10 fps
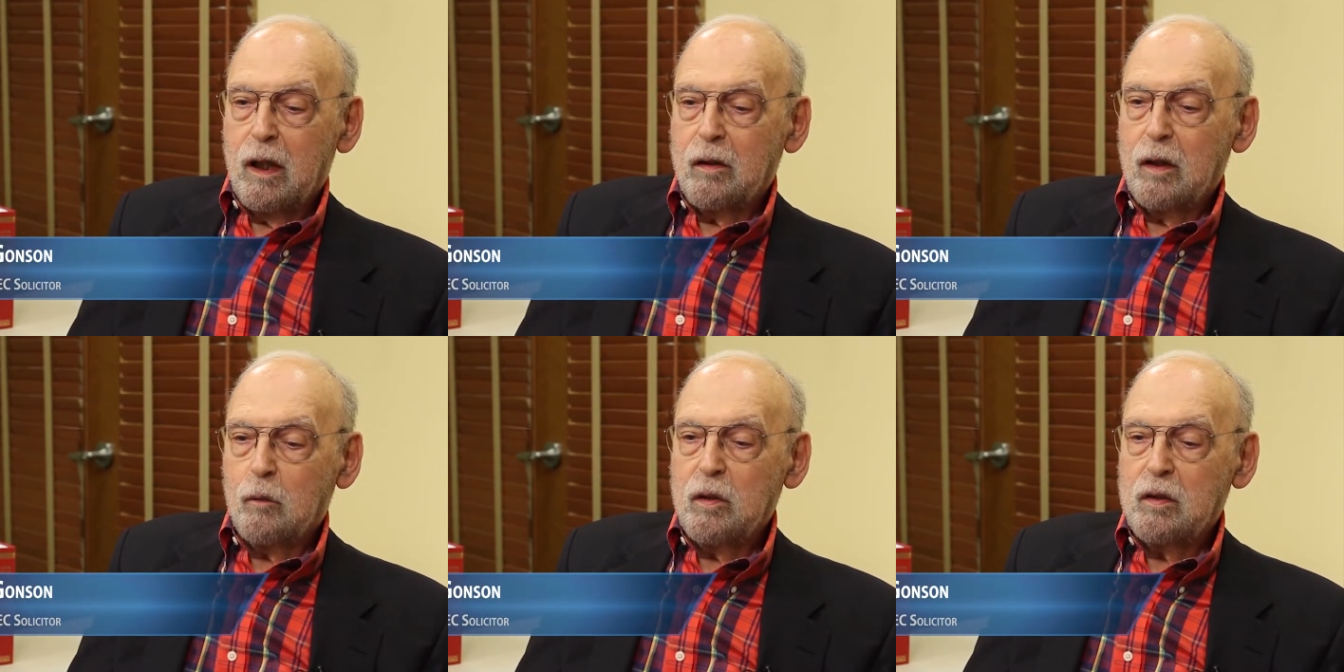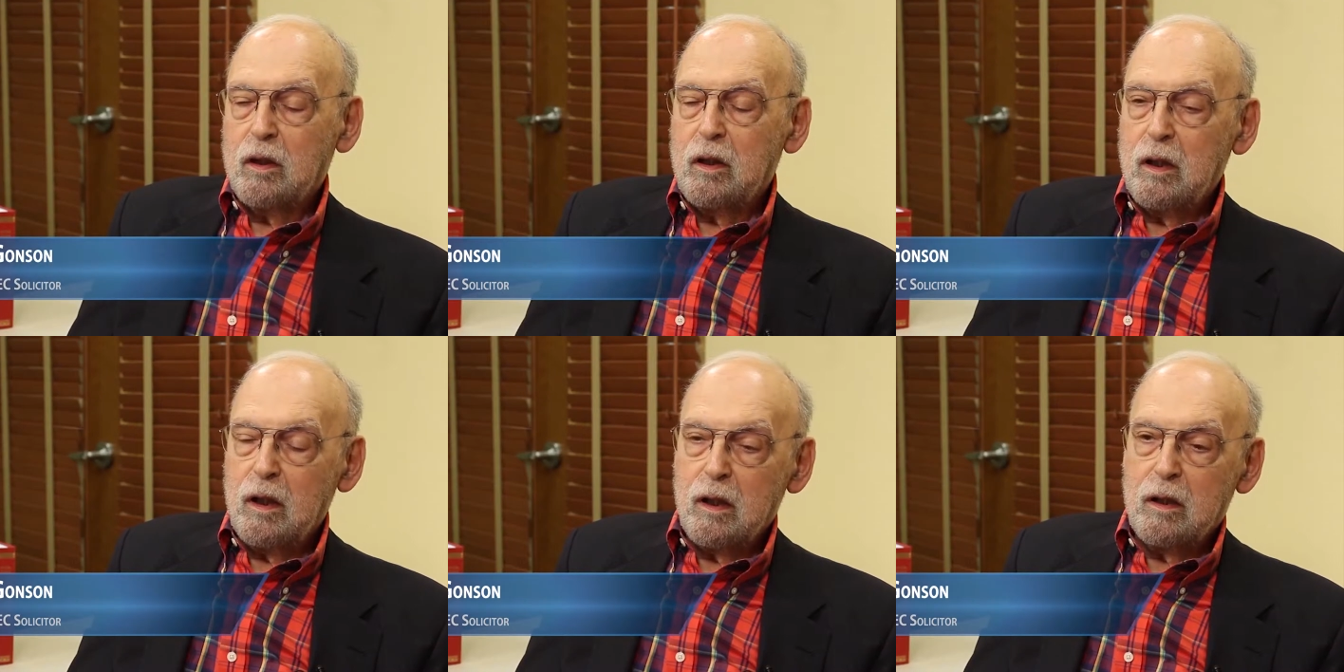that there was a
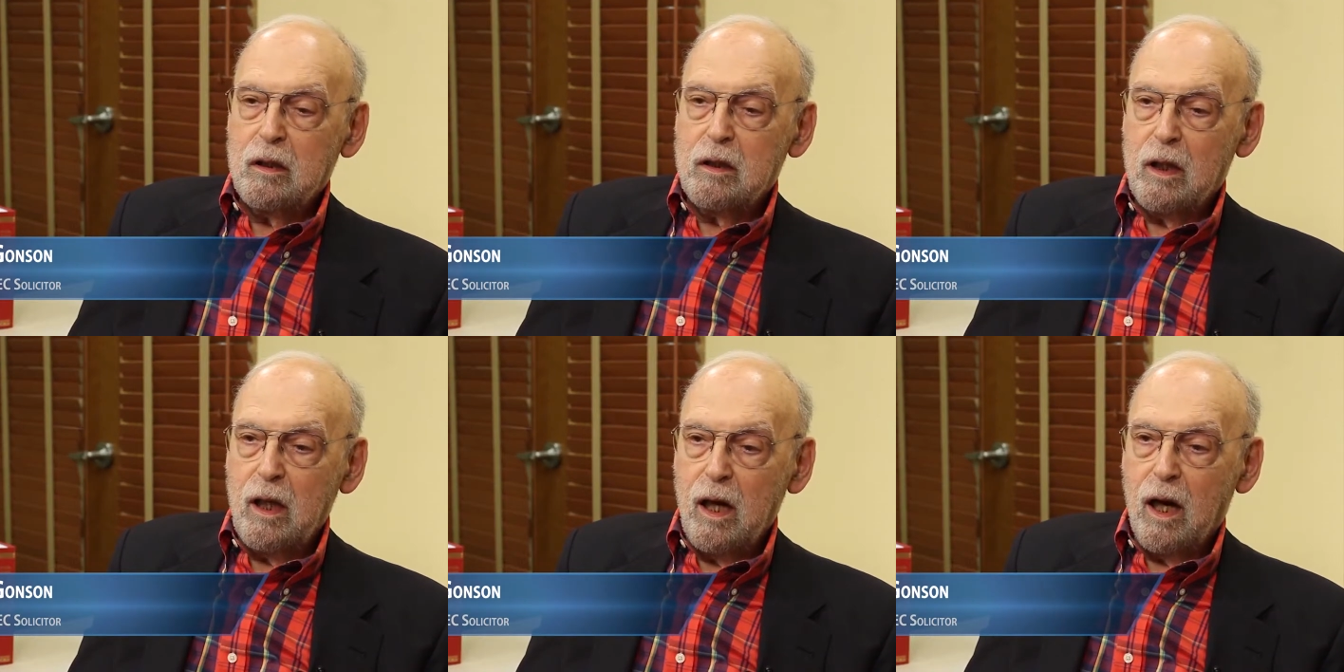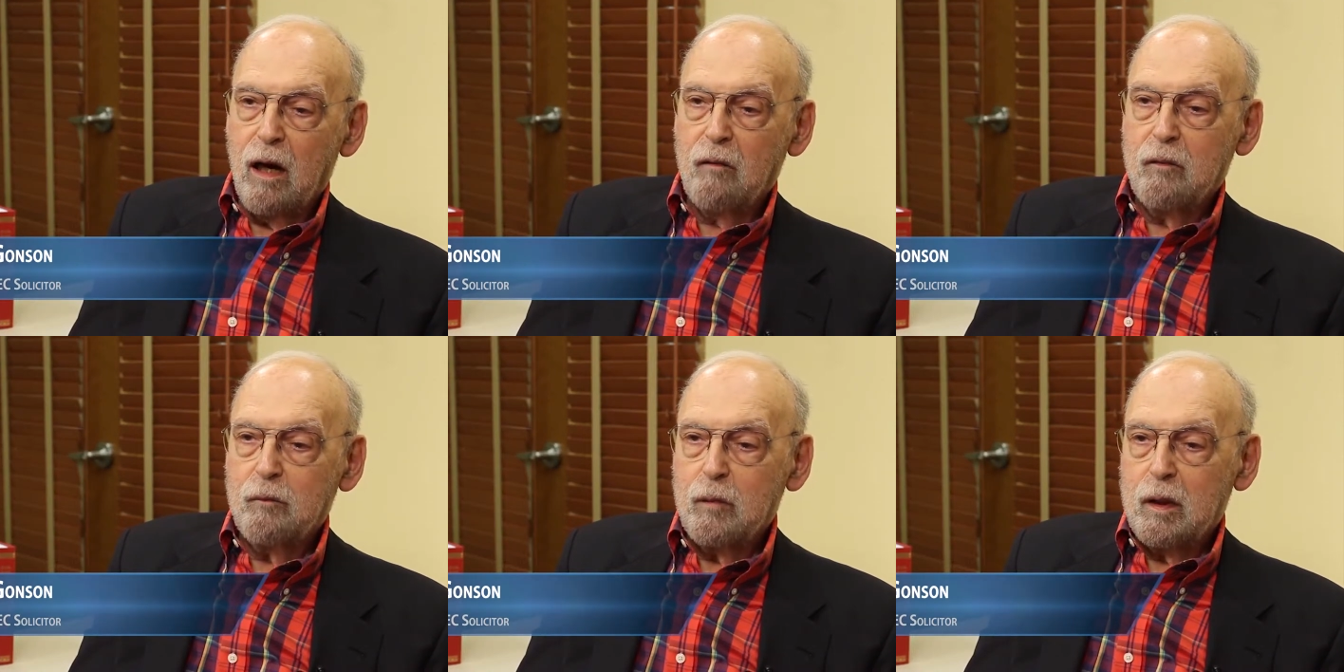need to
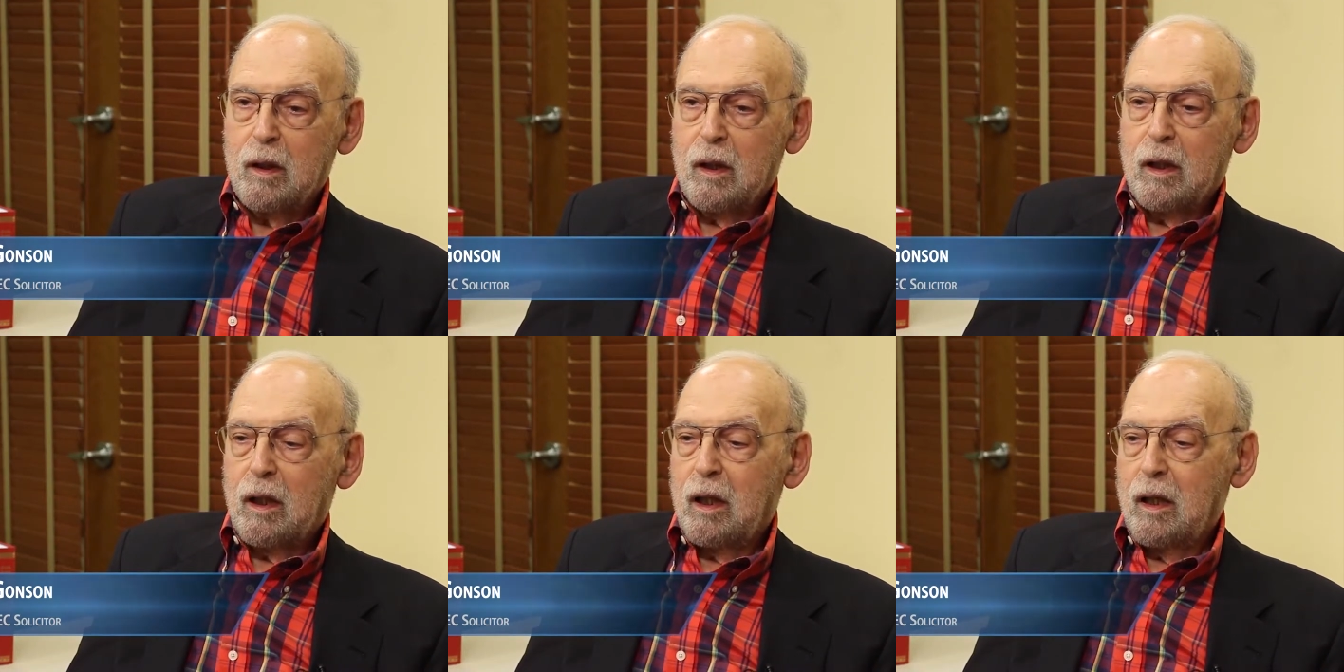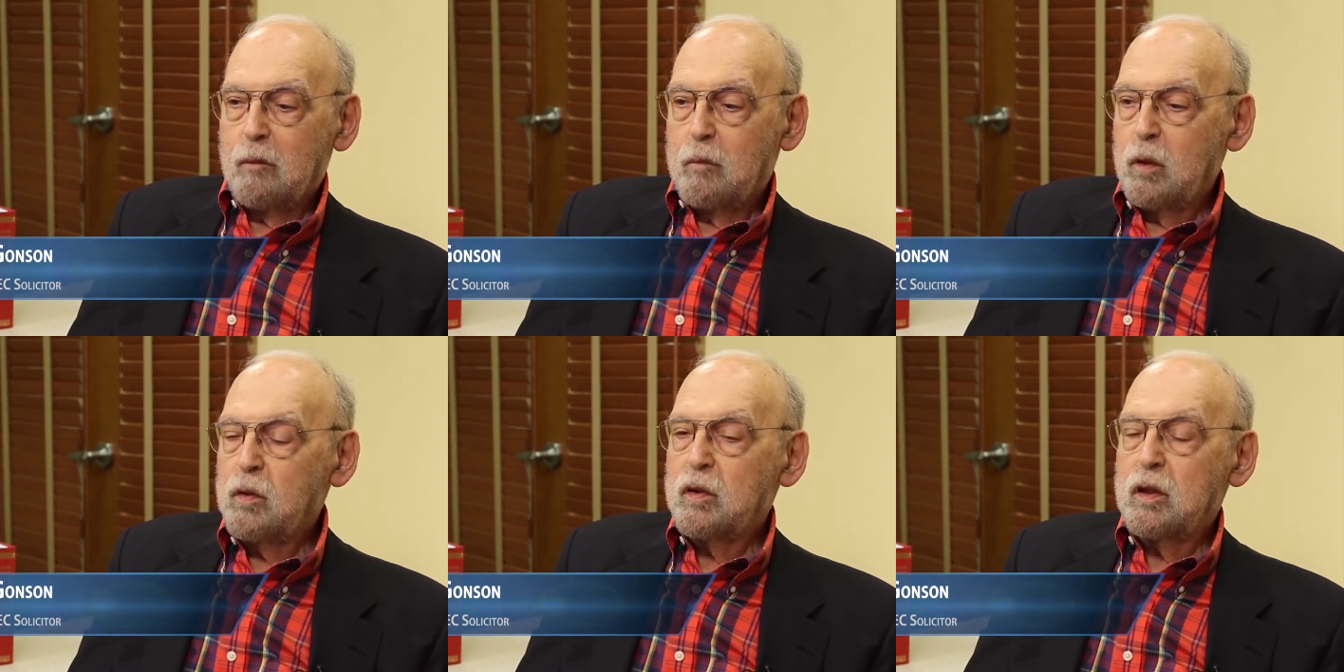have a
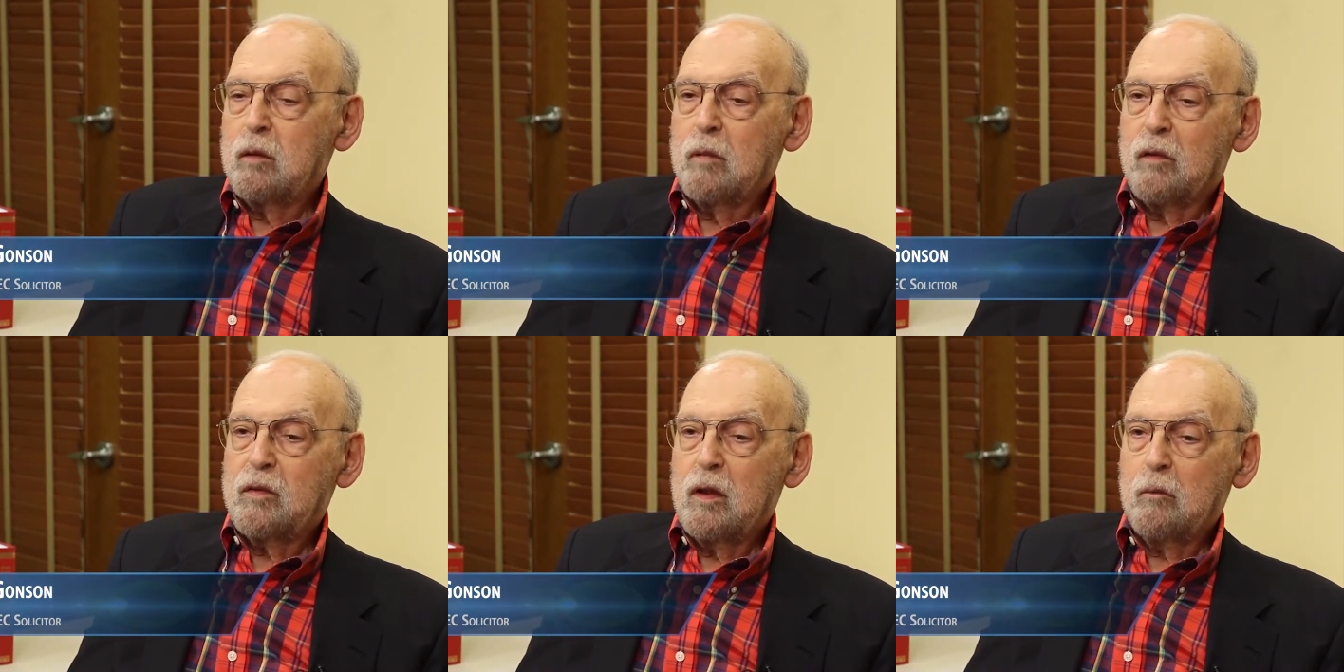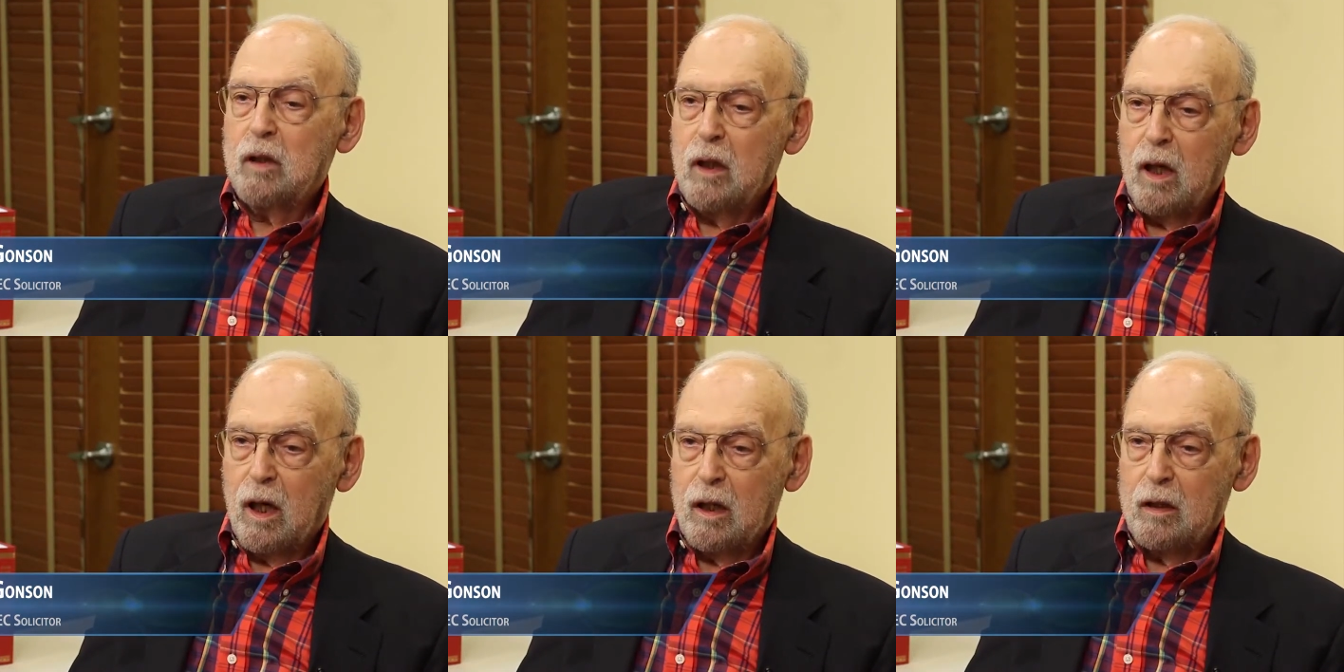museum of some
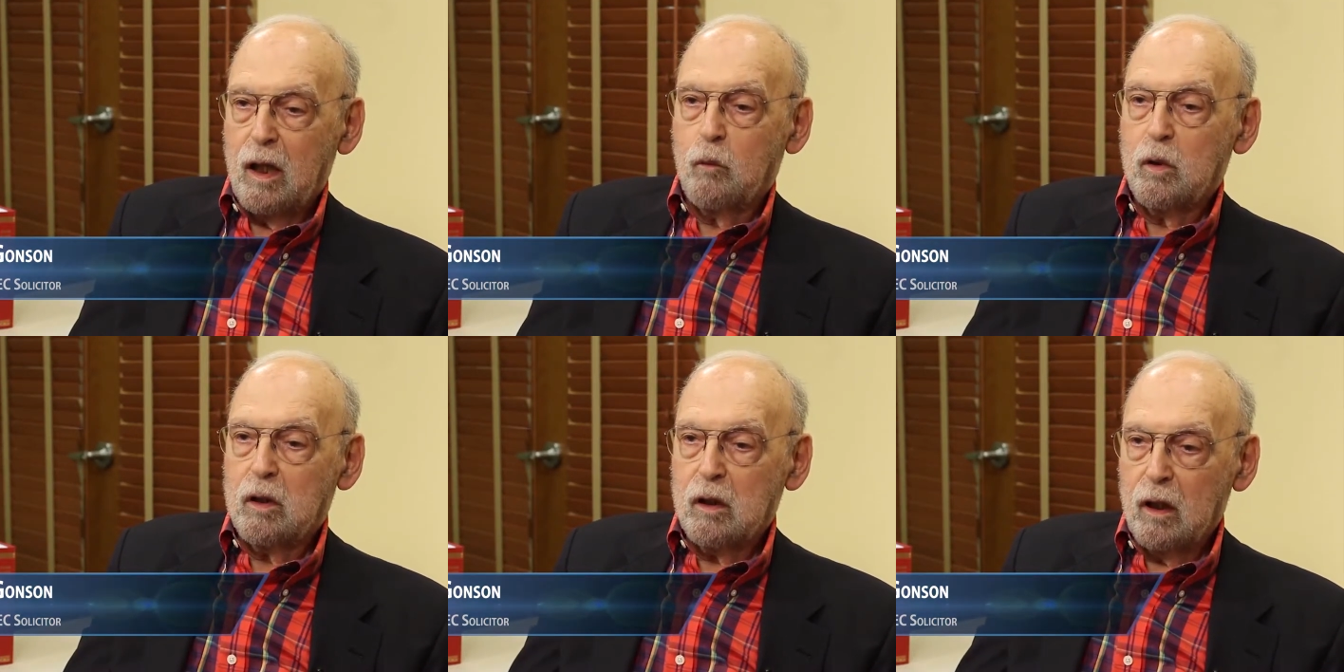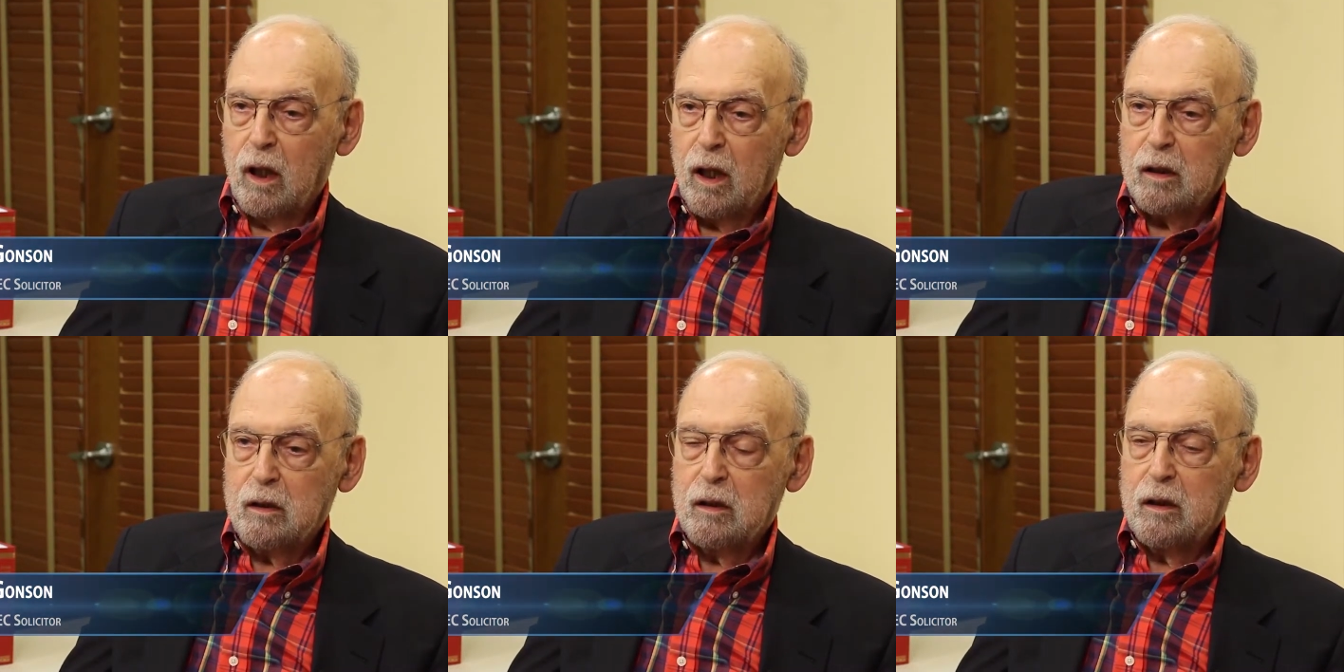kind that would
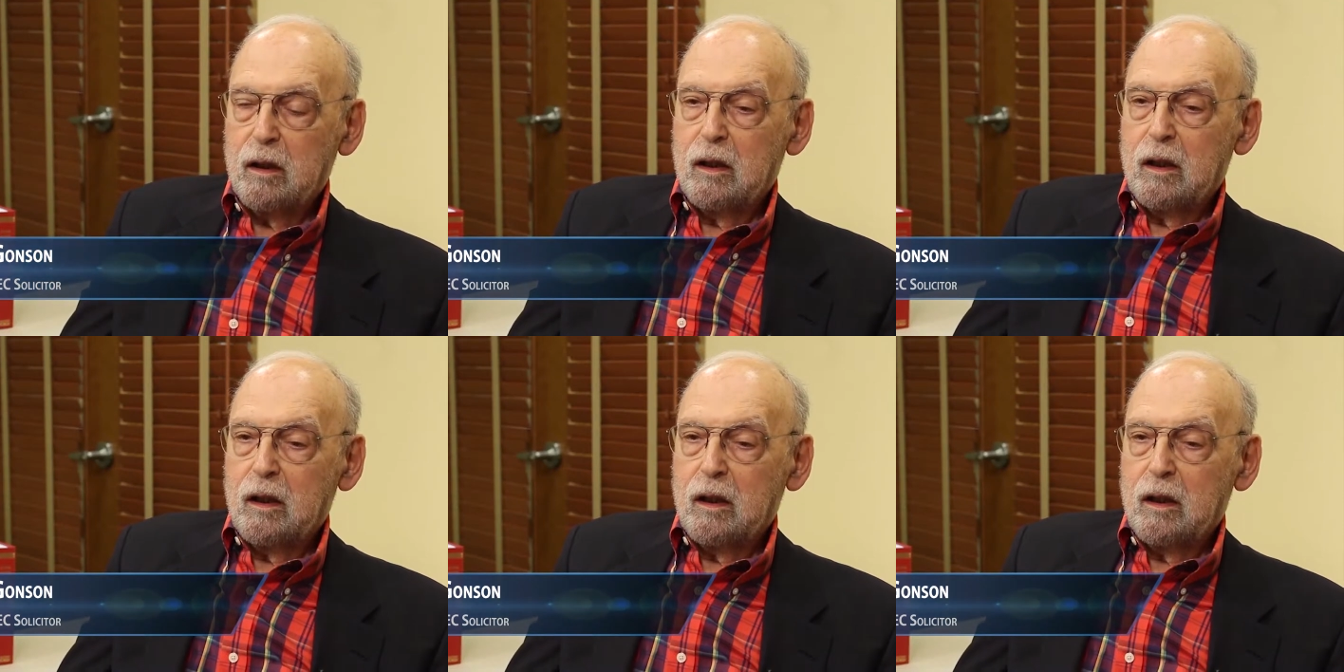collect